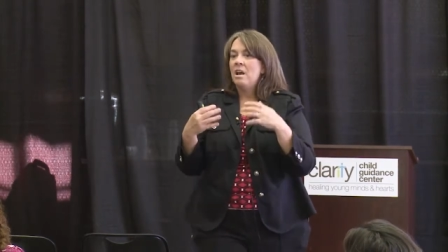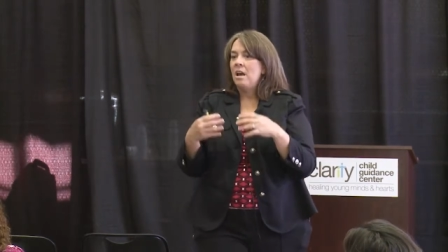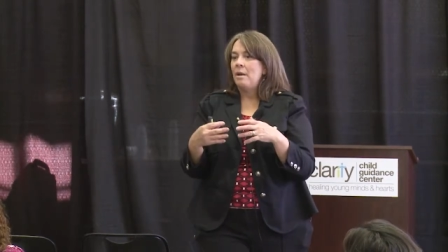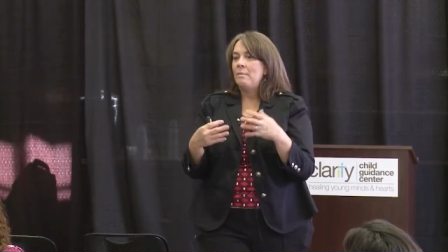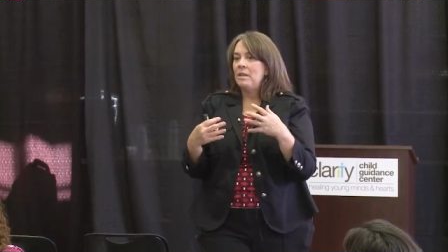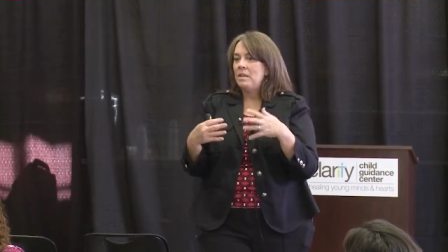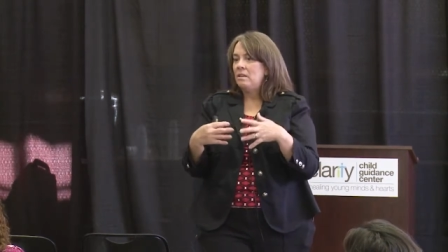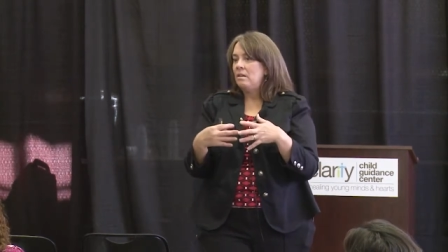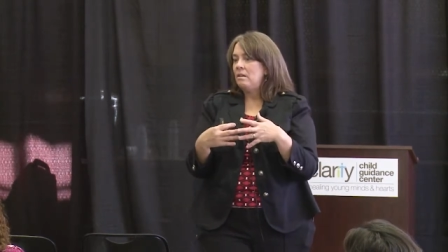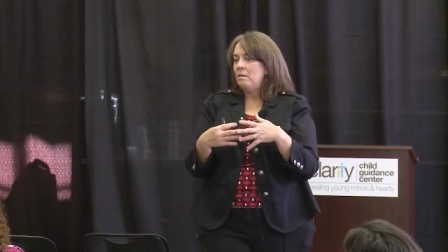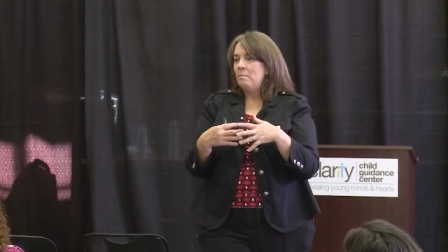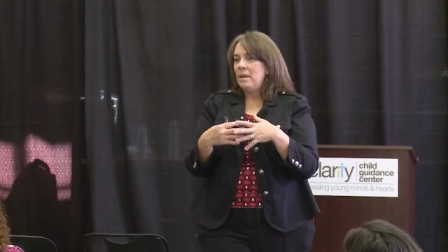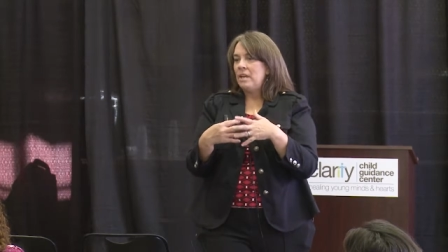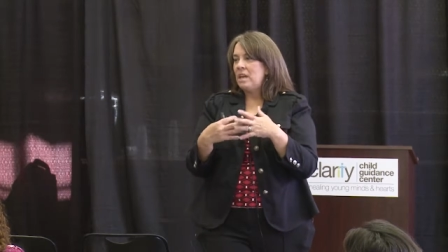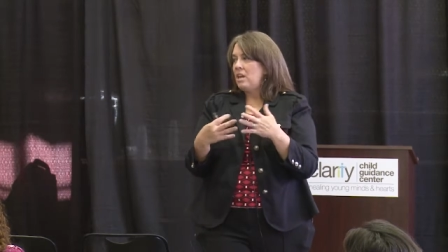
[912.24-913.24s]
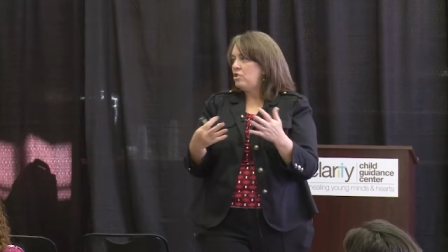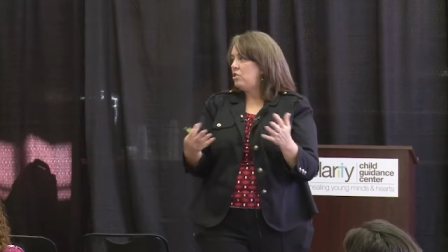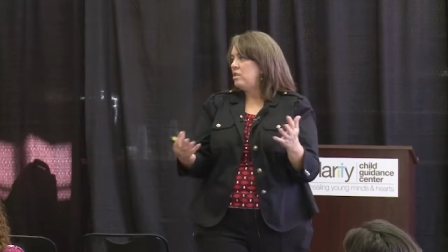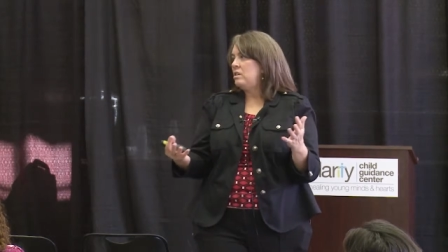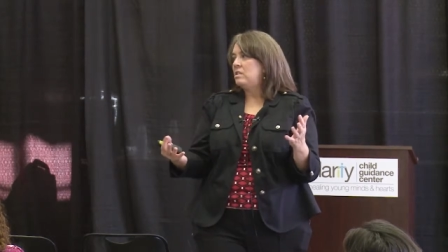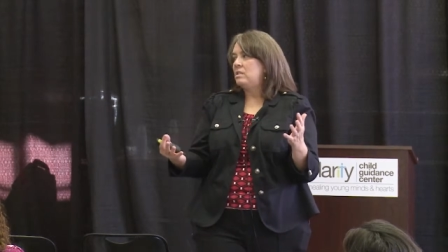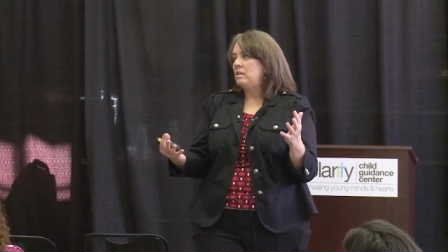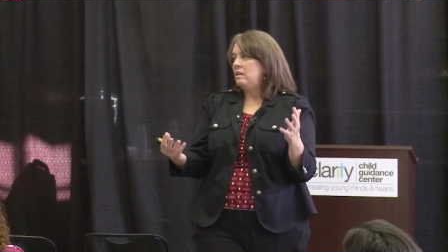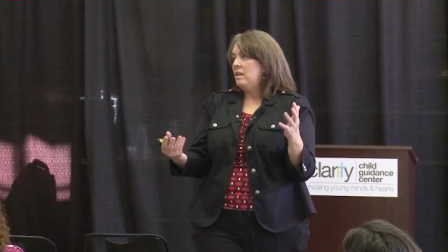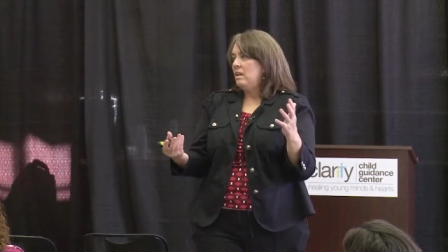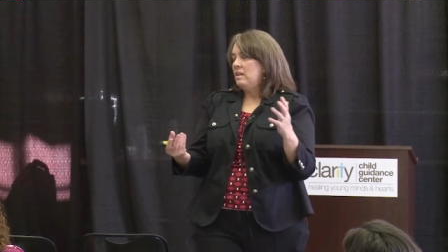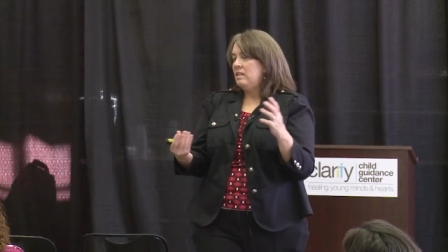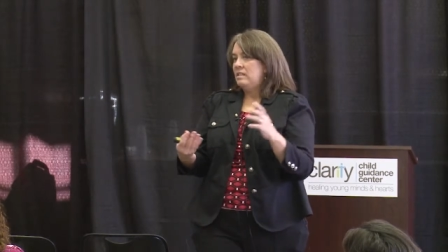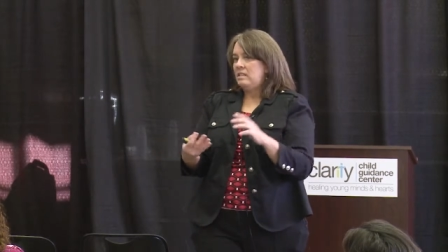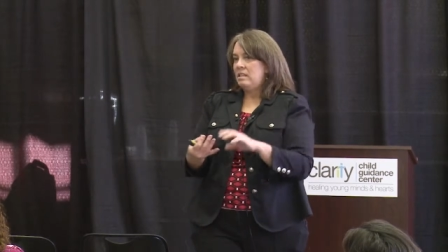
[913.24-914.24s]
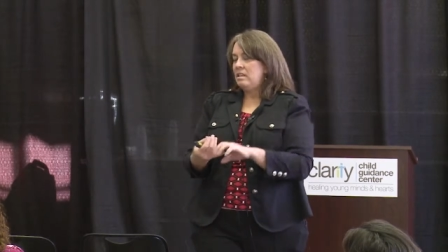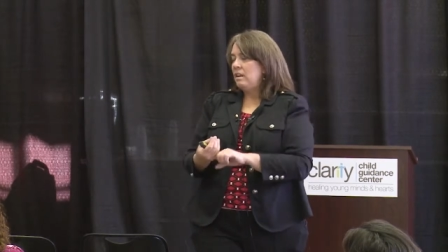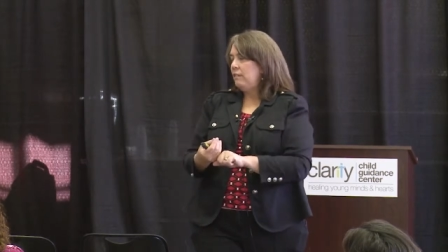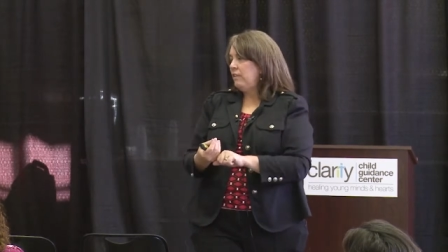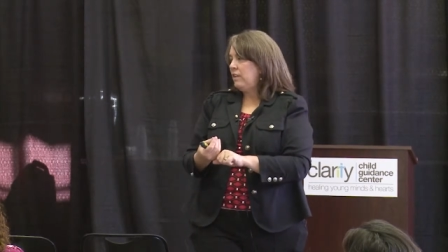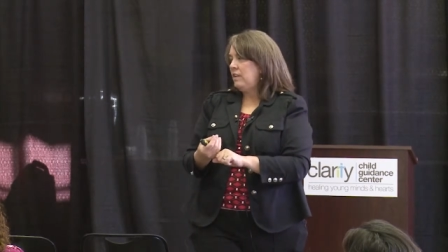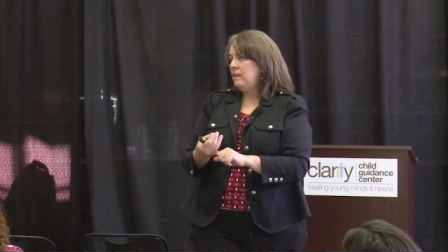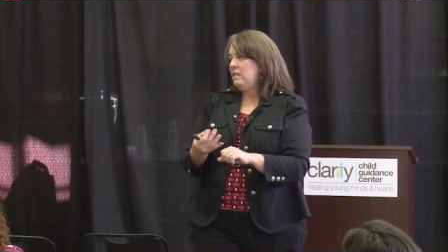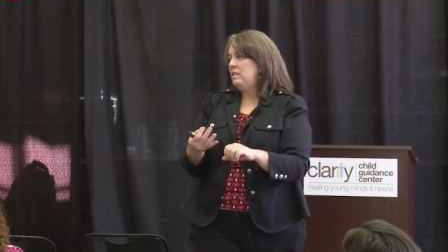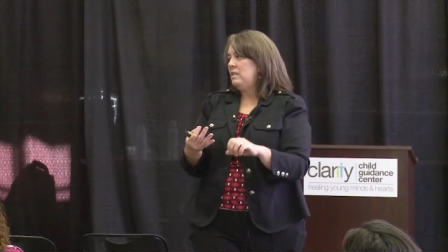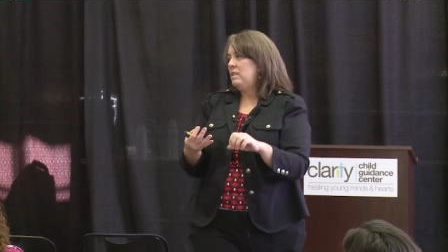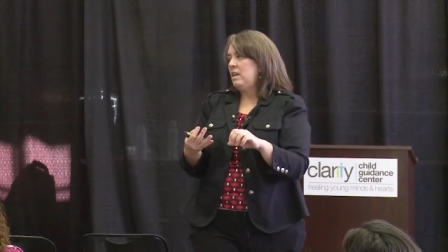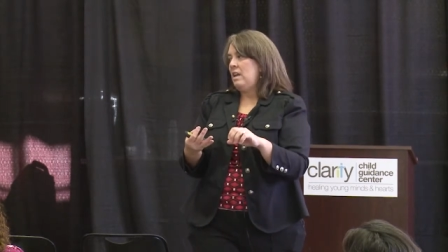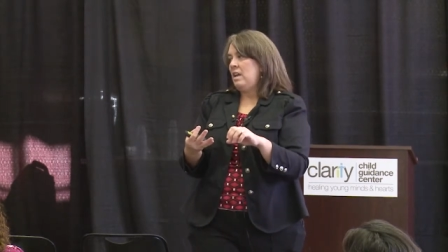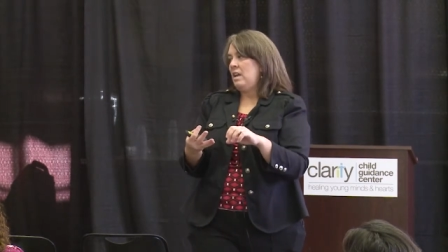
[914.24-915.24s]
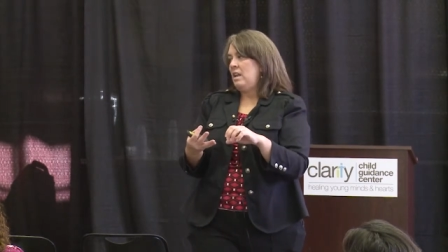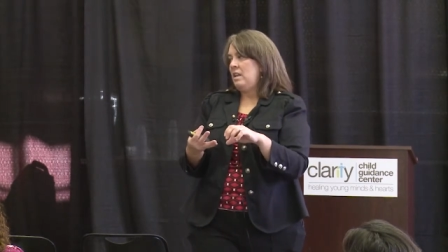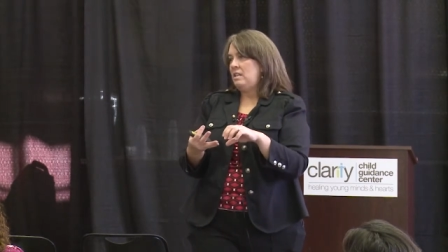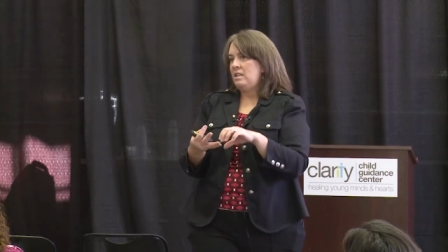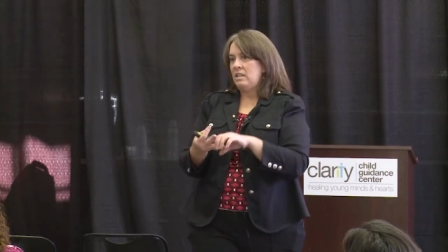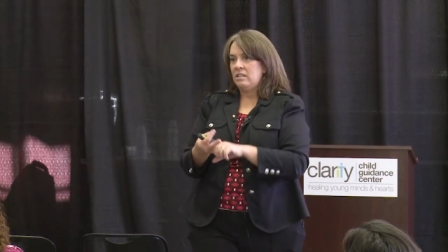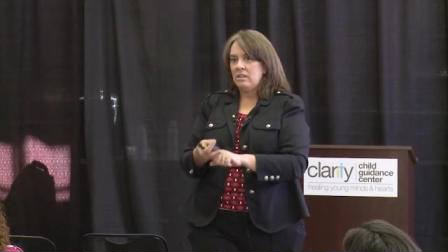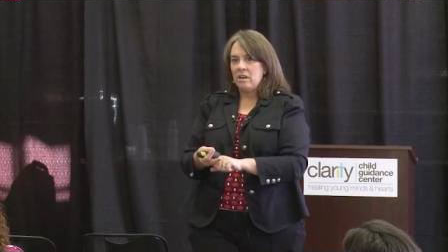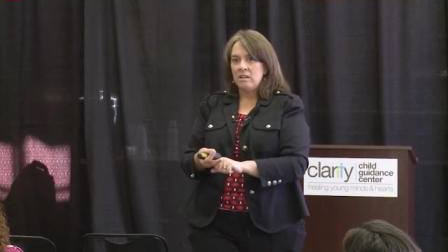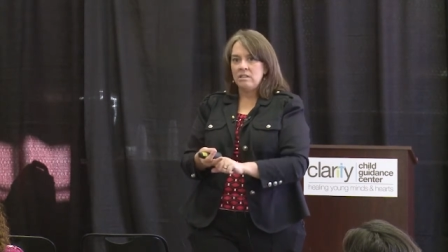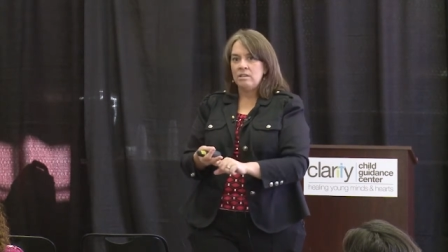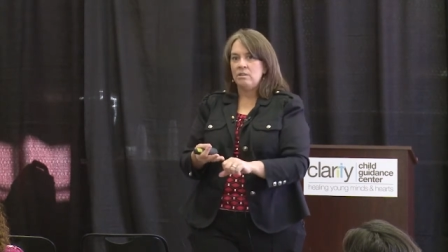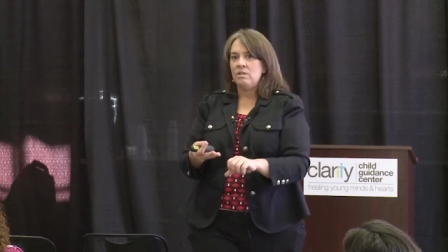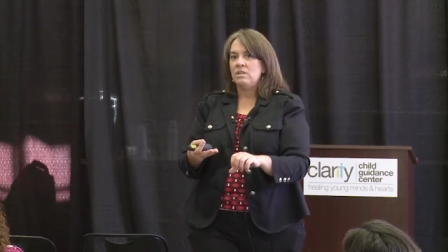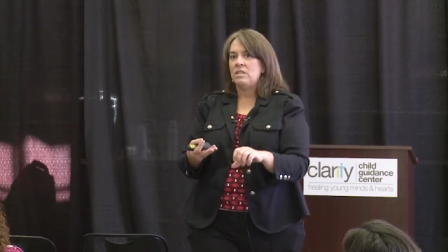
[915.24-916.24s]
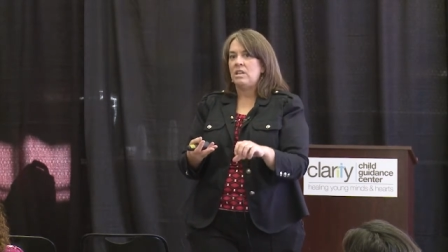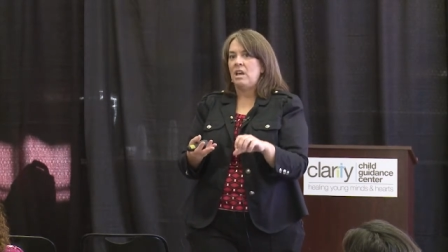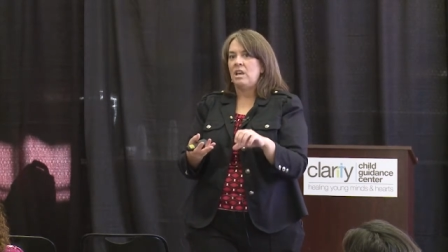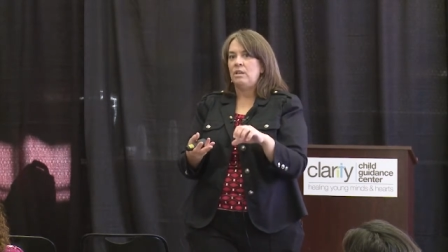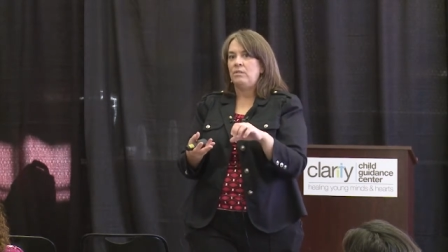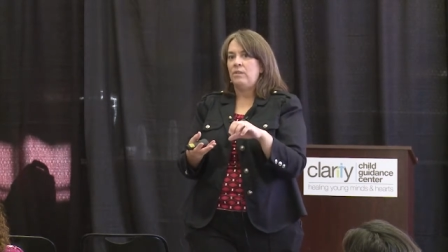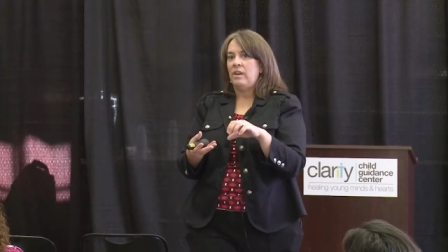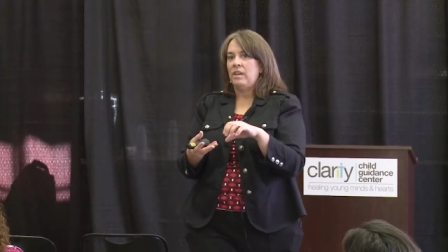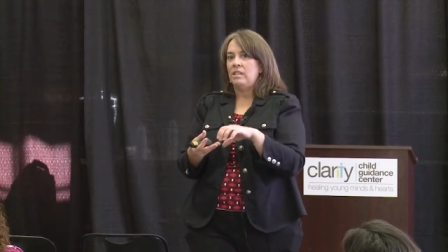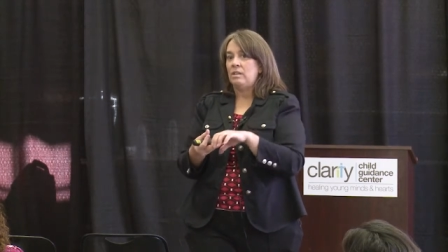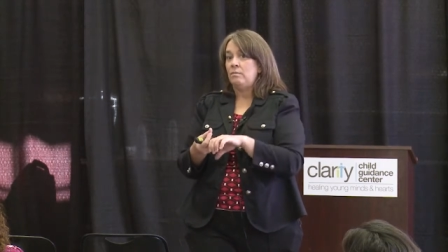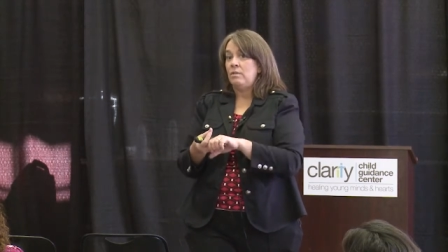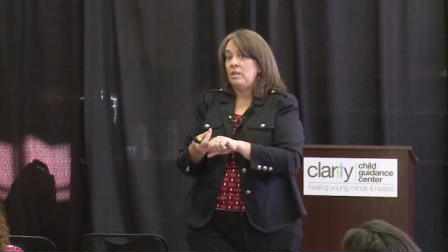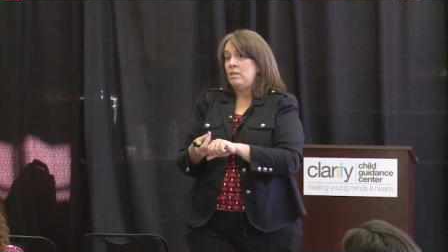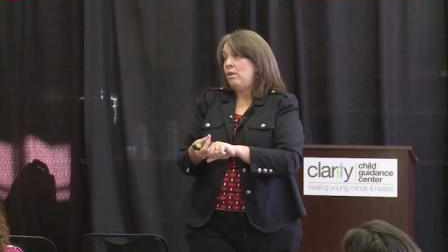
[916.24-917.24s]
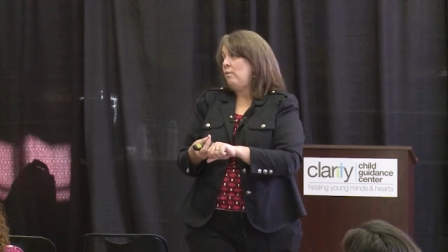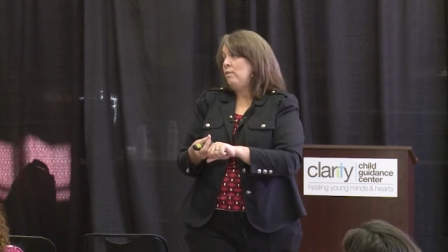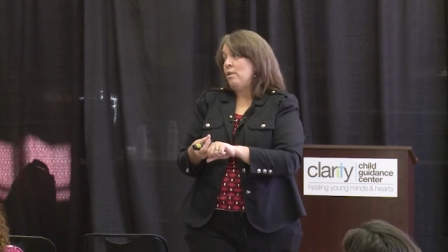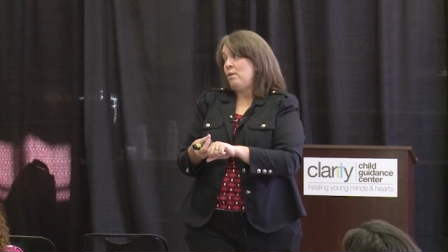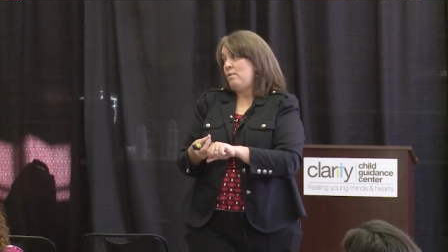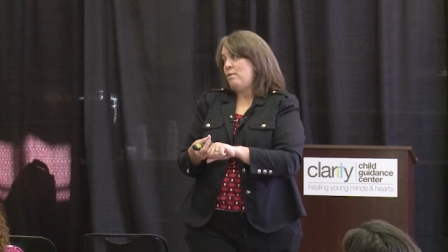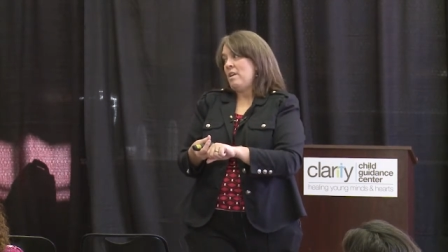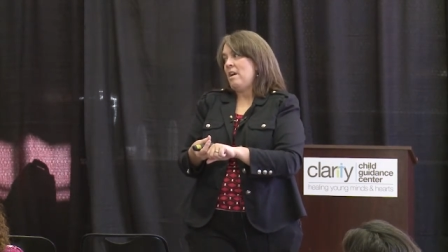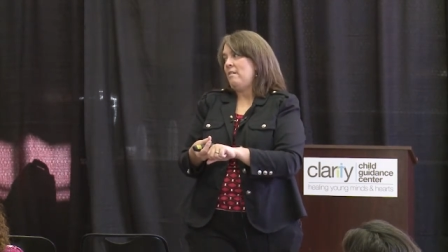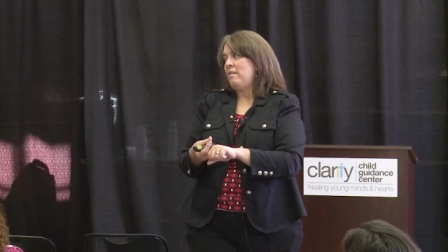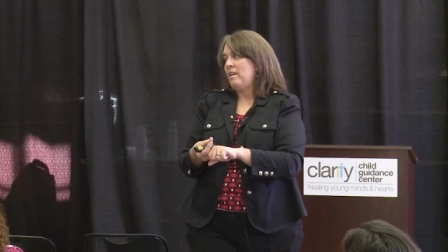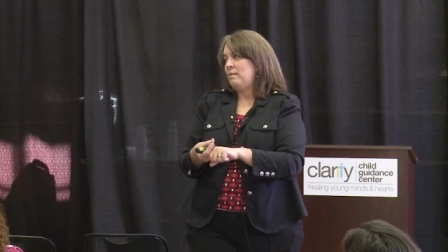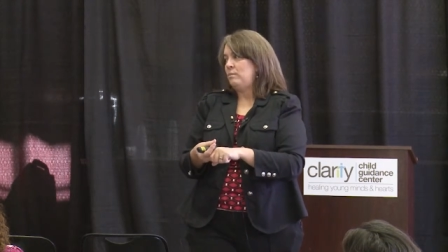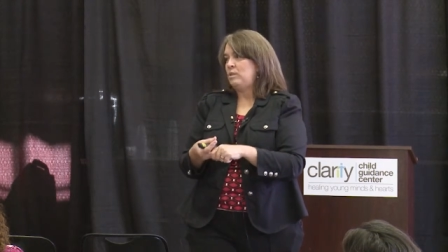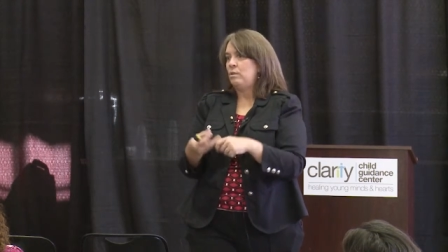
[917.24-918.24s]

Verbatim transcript: I mean, medication is significant, and it does cause serious side effects, and we don't know the outcome.